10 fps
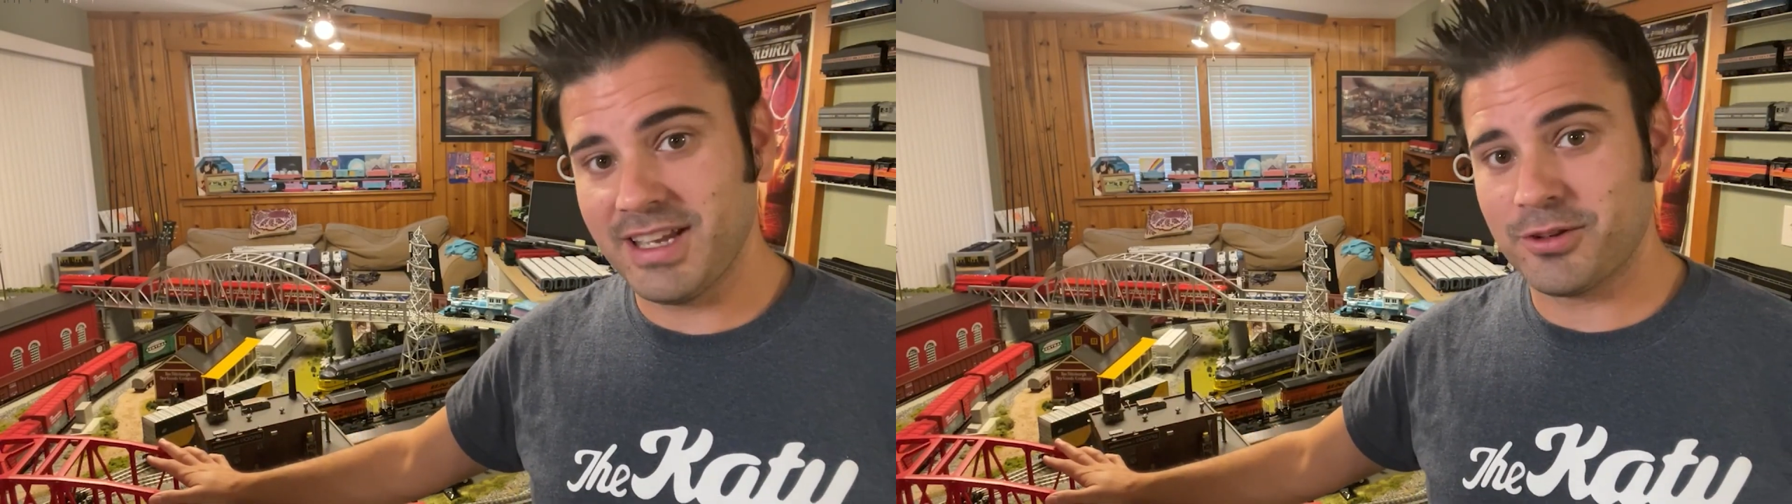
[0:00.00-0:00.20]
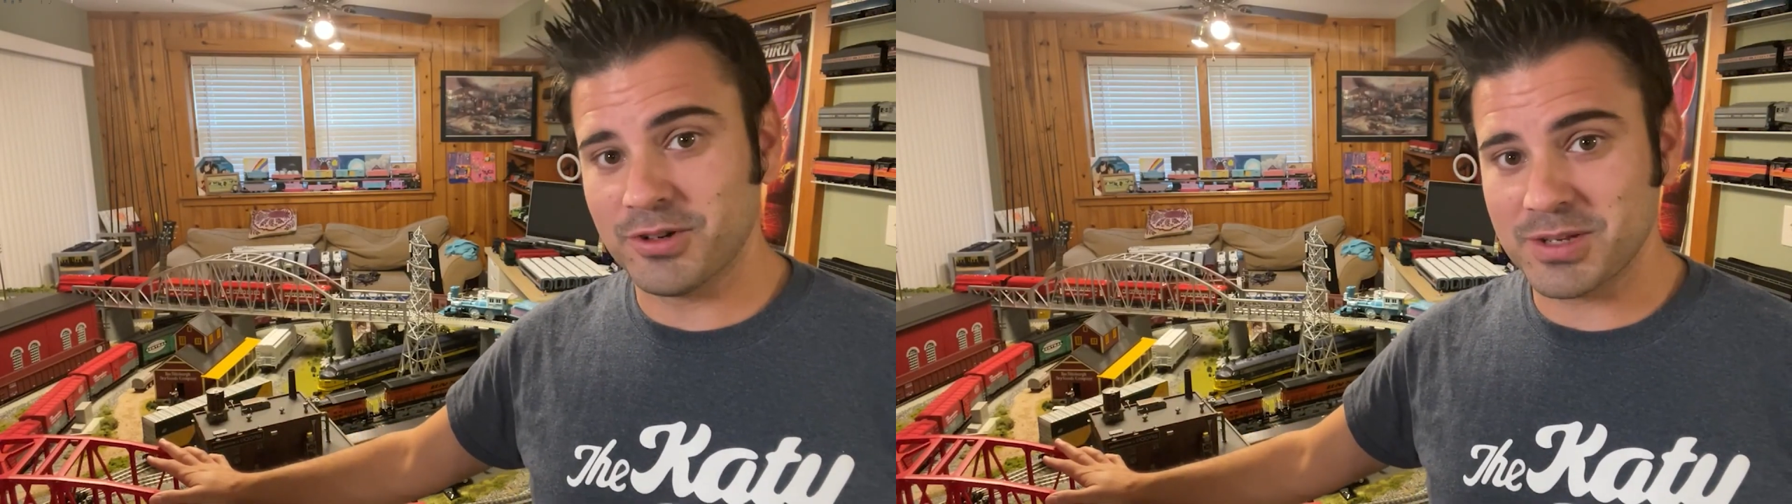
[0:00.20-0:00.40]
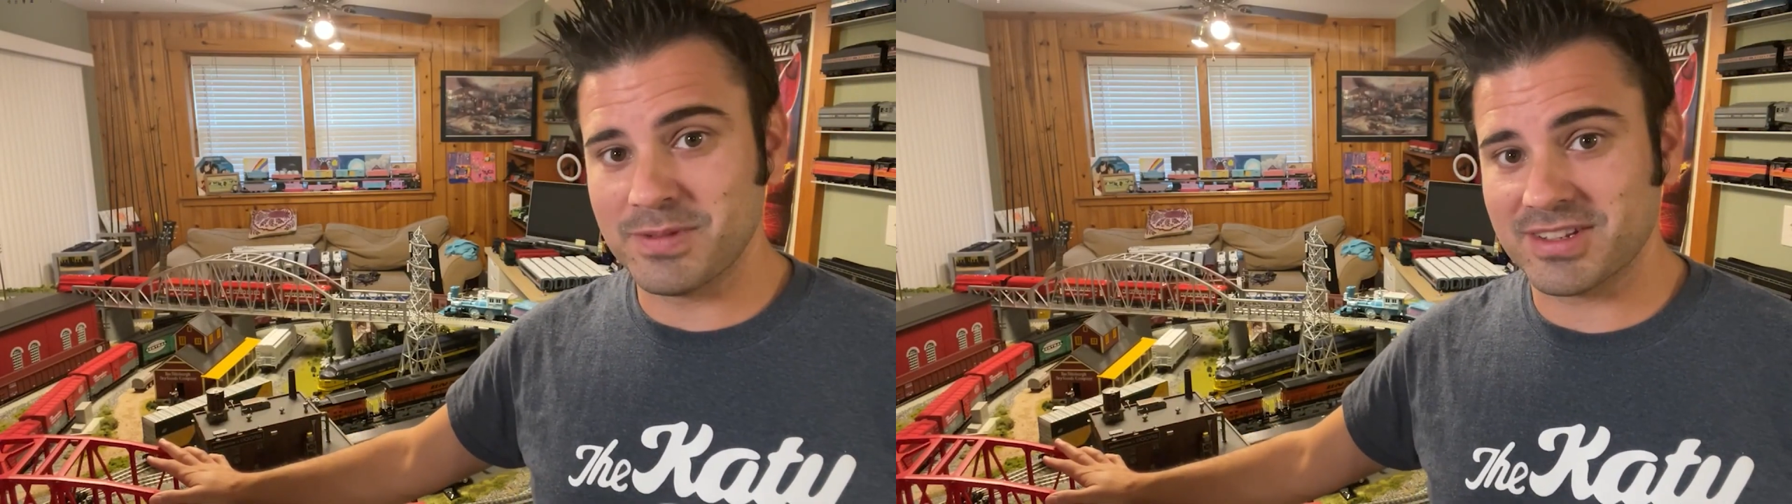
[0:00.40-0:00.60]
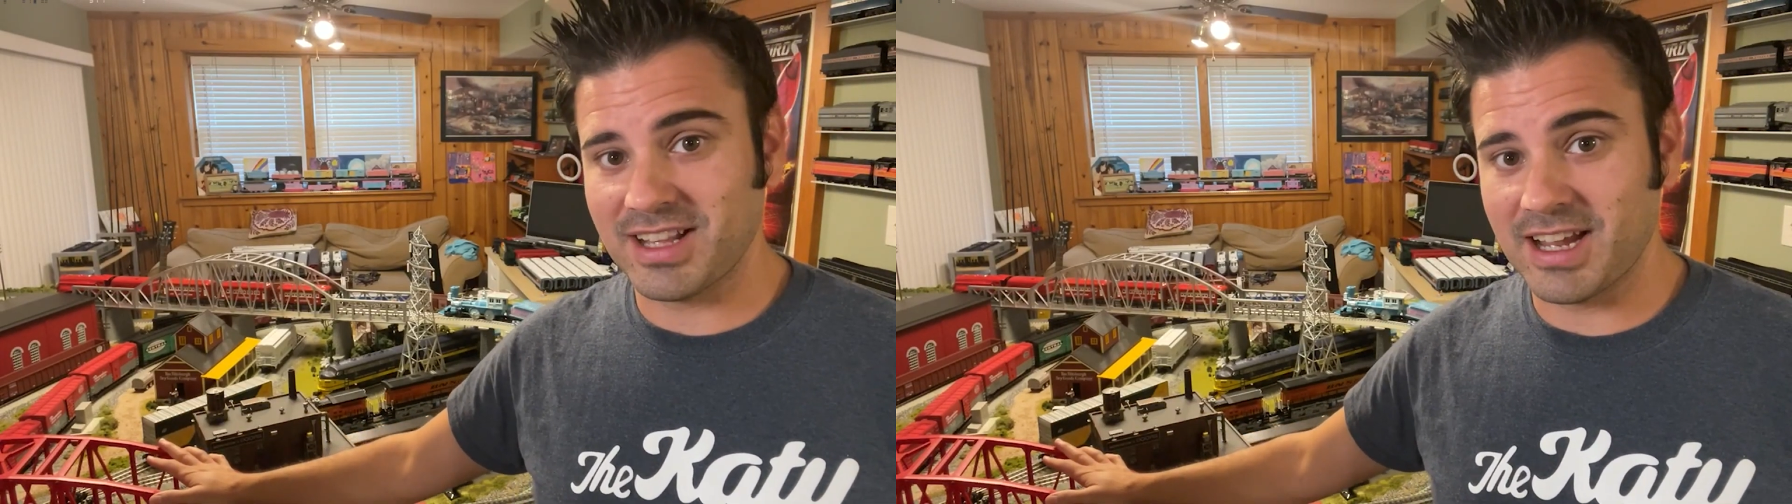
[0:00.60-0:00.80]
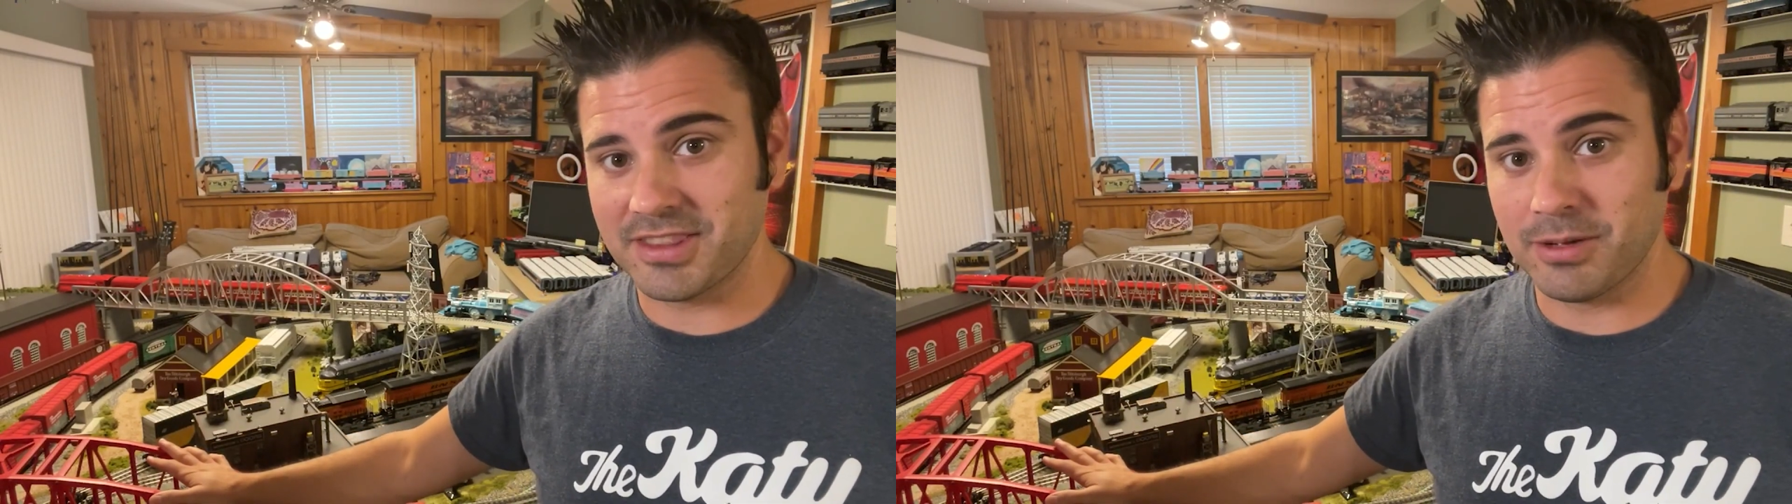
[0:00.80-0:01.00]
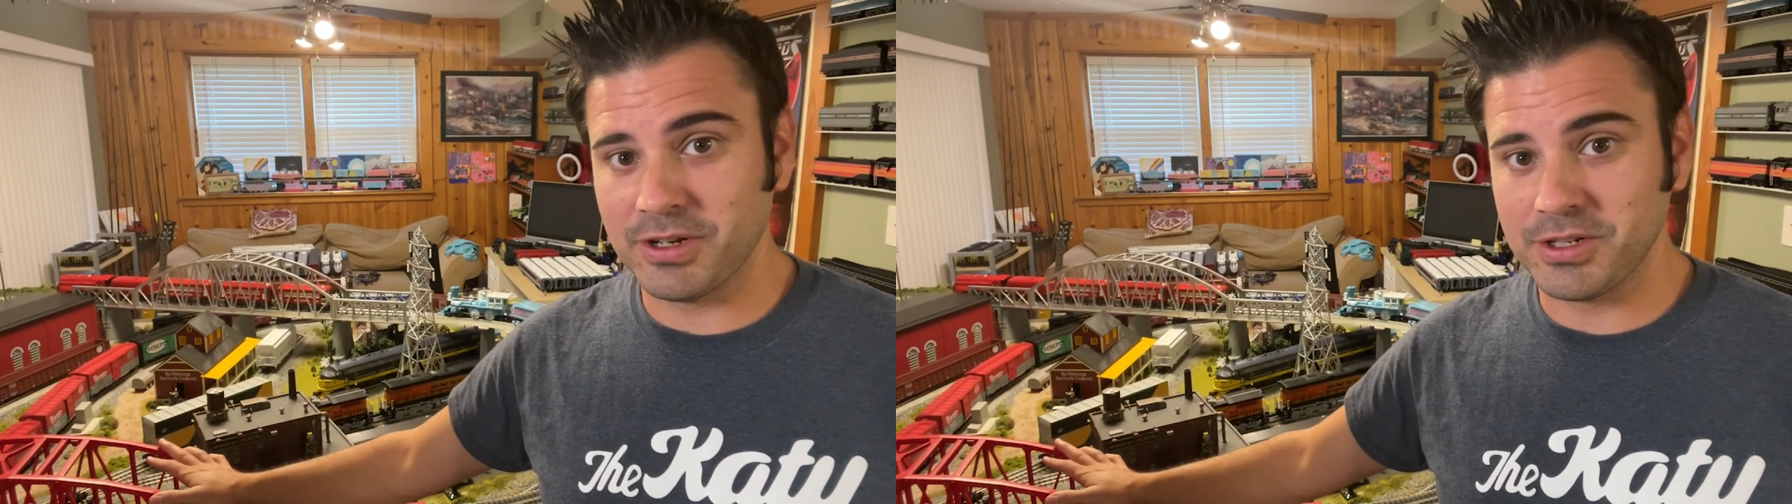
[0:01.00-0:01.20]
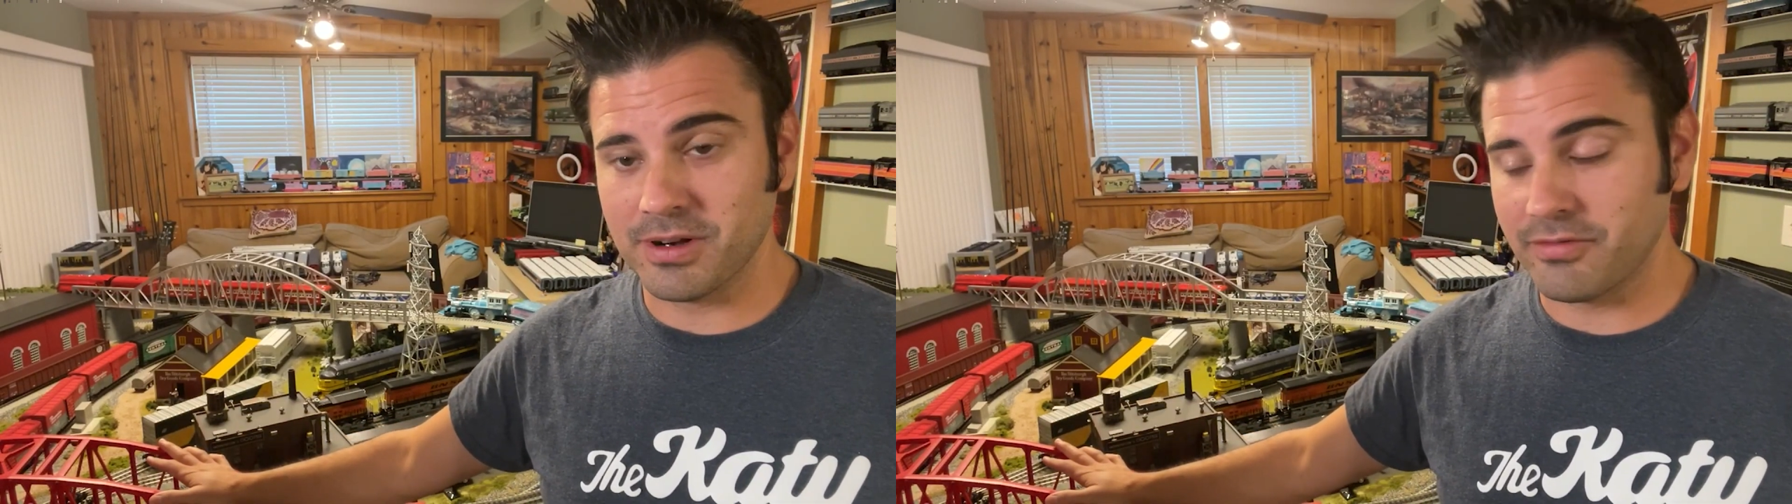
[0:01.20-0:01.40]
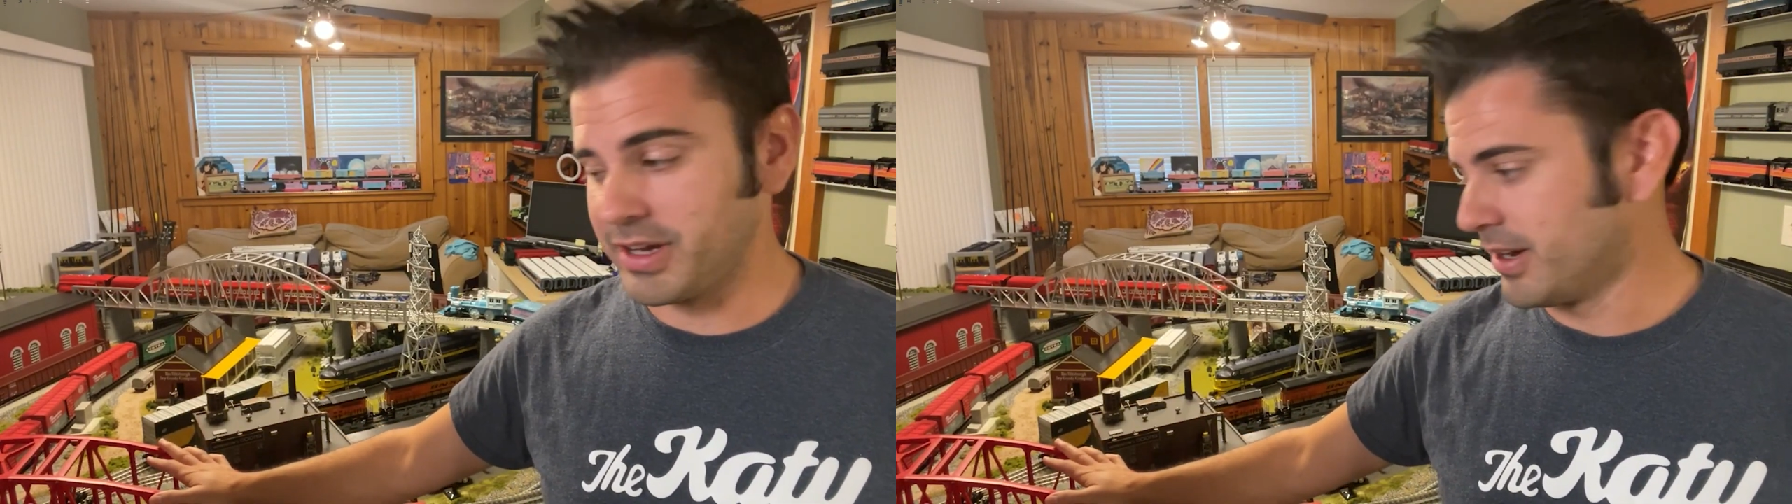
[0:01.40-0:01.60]
Christmas layout that we do
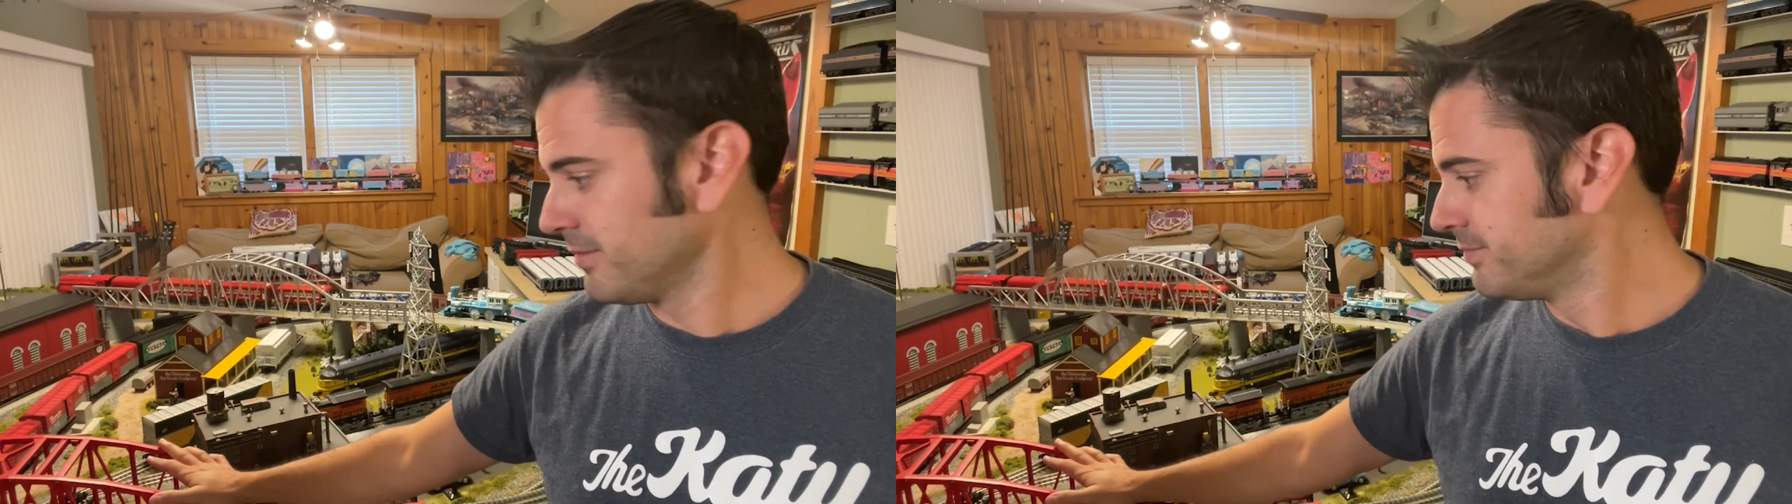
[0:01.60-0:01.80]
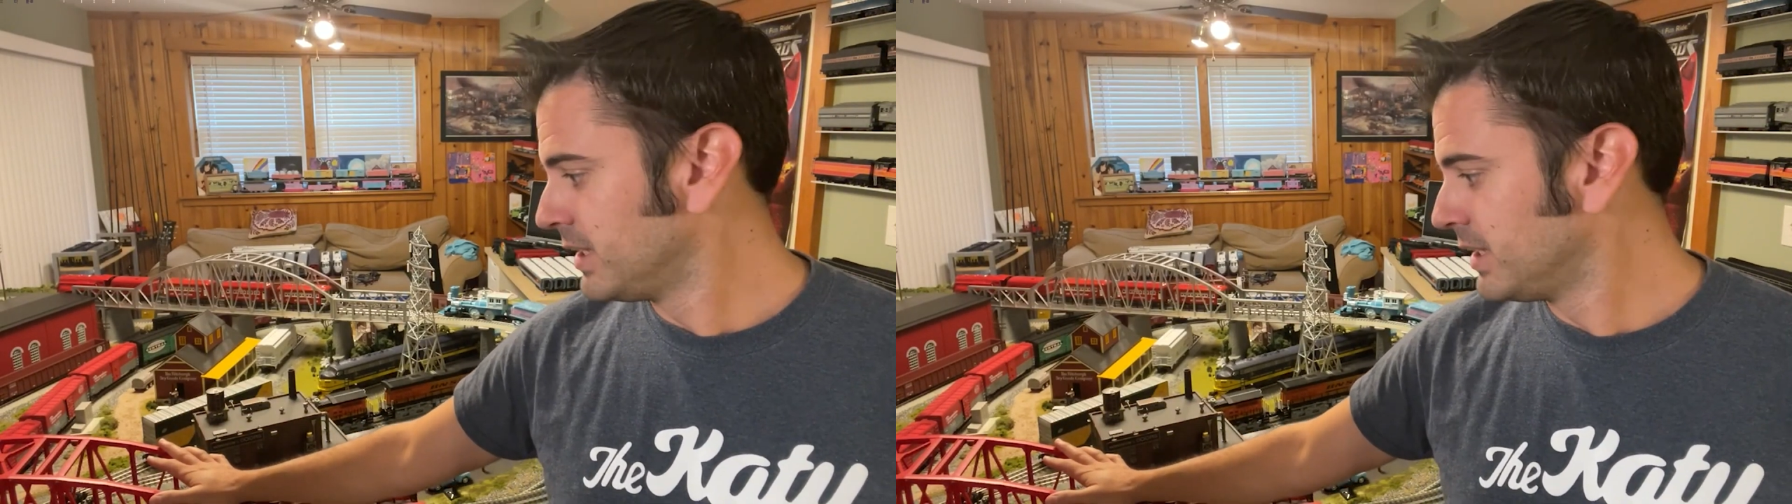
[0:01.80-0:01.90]
every year